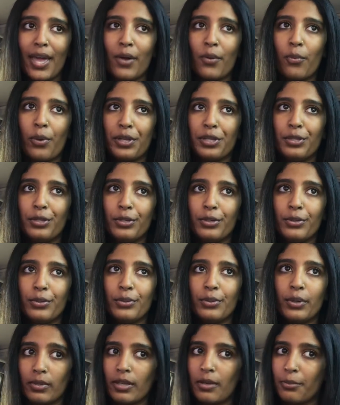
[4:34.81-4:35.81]
when
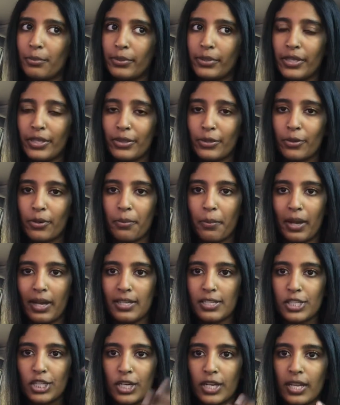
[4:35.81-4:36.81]
you complete the
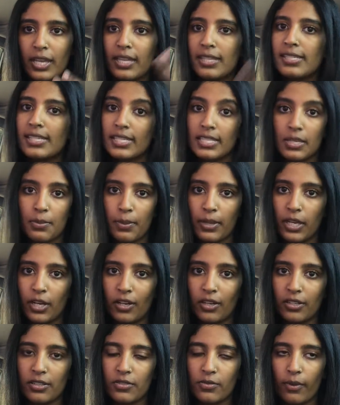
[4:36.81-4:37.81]
reminder it
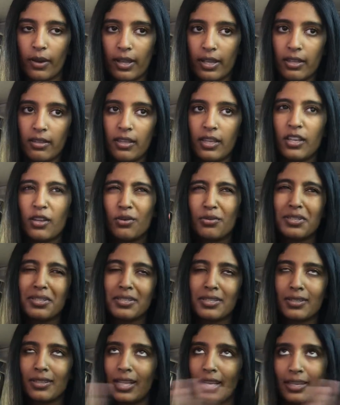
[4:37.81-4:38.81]
disappears right it goes
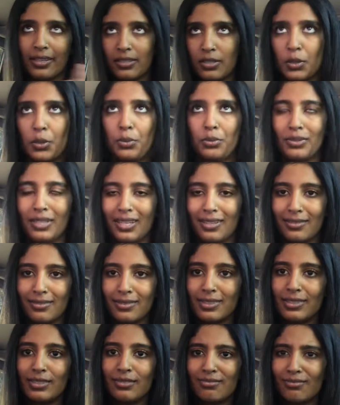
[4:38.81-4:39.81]
into like its own like
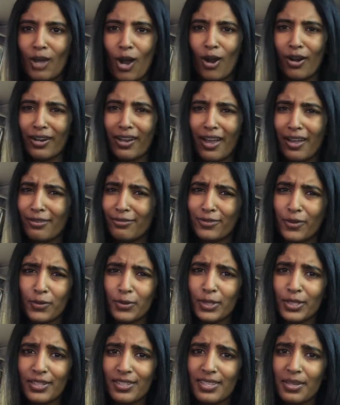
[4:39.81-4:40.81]
archive
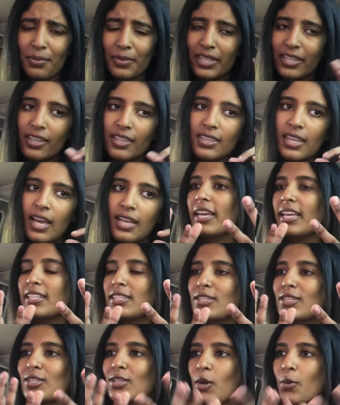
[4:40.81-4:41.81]
folder or something like that
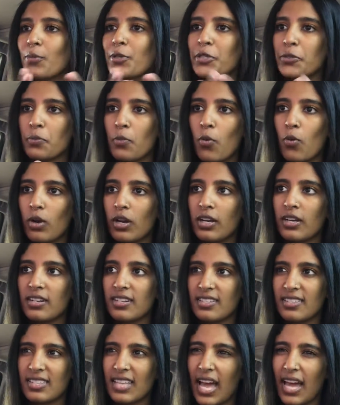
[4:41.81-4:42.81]
it's so much more
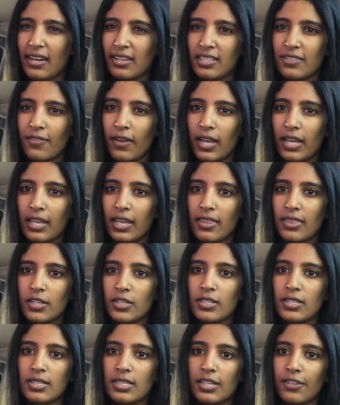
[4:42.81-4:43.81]
satisfying and
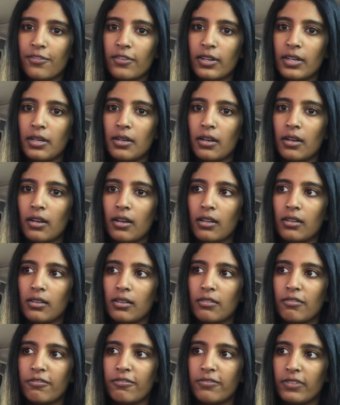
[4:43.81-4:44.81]
there's a different
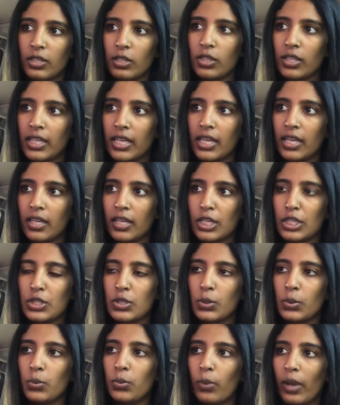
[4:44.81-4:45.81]
feeling
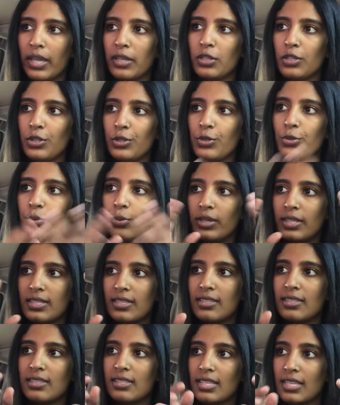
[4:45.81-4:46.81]
to when you
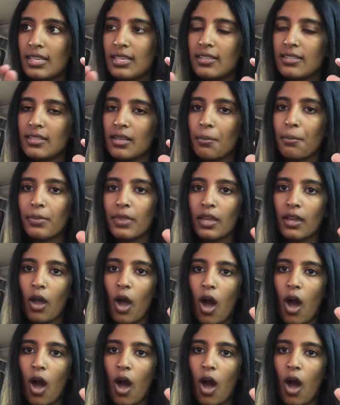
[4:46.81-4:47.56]
see something